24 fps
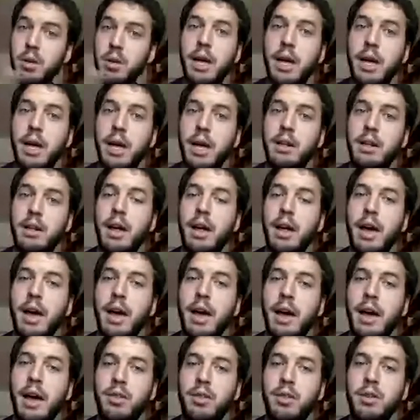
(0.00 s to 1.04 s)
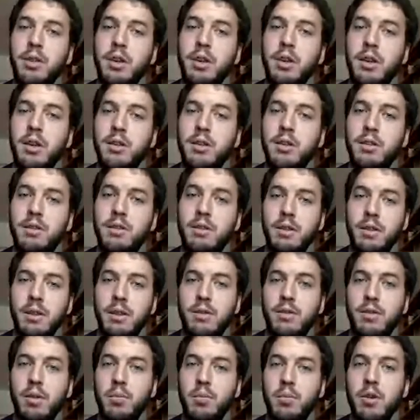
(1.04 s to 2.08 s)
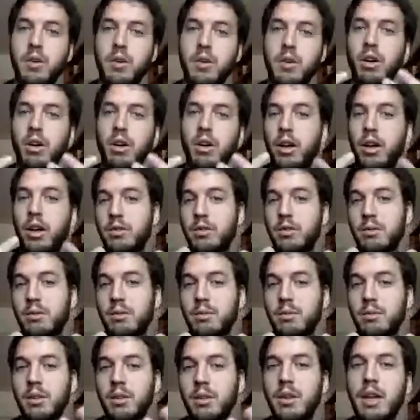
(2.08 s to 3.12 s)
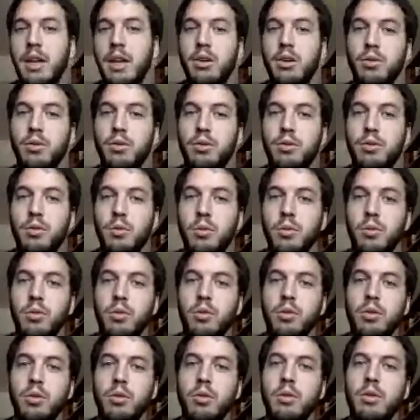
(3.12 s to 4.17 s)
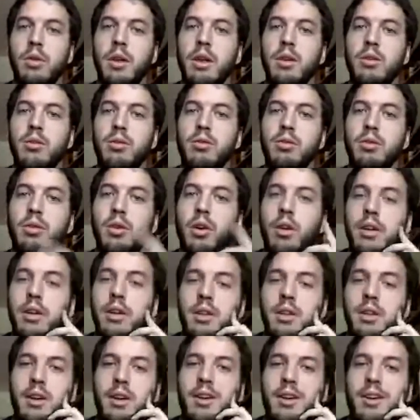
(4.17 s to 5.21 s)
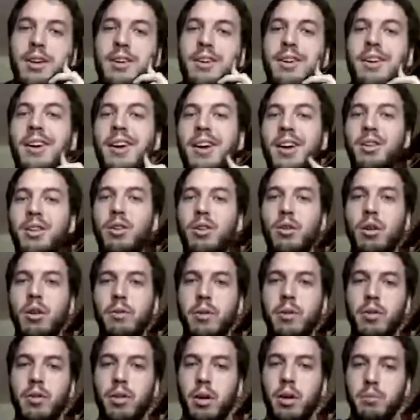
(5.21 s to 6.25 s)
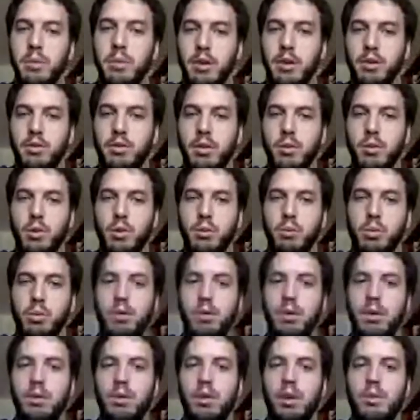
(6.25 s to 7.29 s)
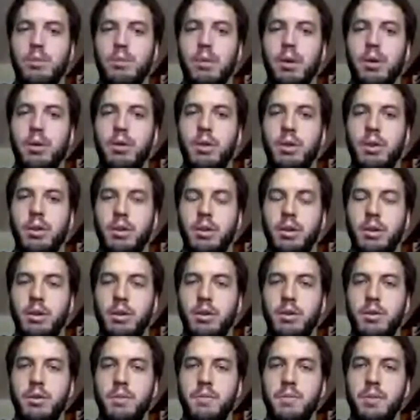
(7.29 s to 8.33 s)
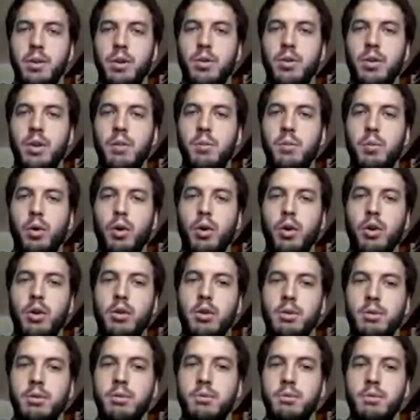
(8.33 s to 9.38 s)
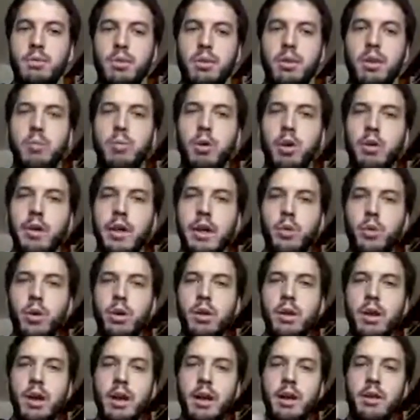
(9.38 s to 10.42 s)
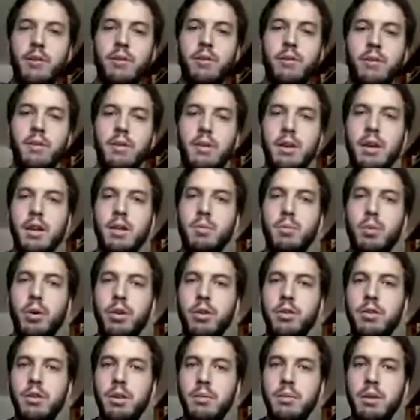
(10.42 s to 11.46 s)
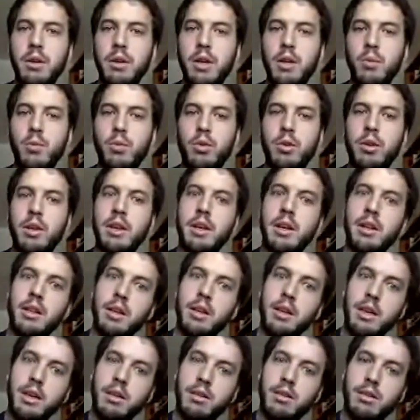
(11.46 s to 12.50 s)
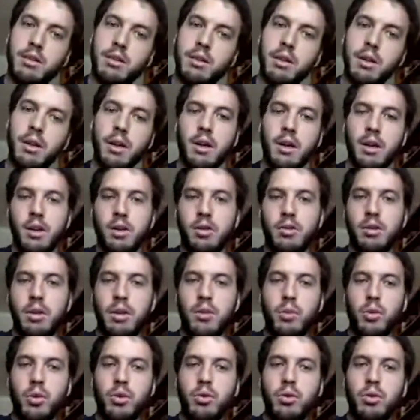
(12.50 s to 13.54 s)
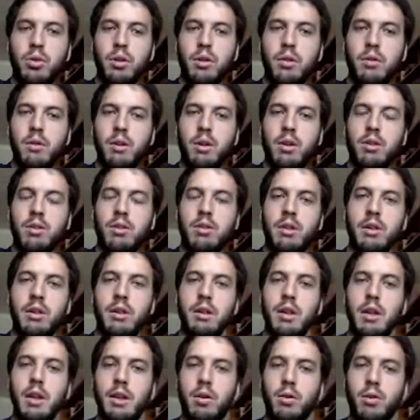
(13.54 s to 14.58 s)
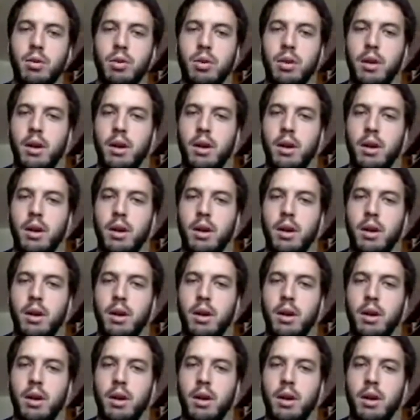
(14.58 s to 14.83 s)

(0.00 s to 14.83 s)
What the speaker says: you can't add the yeast if the beer is hot. They used to call it the rule of the thumb, because they would put the thumb on the boil liquid, and if it burns them, it would kill the yeast. So they would do this until they could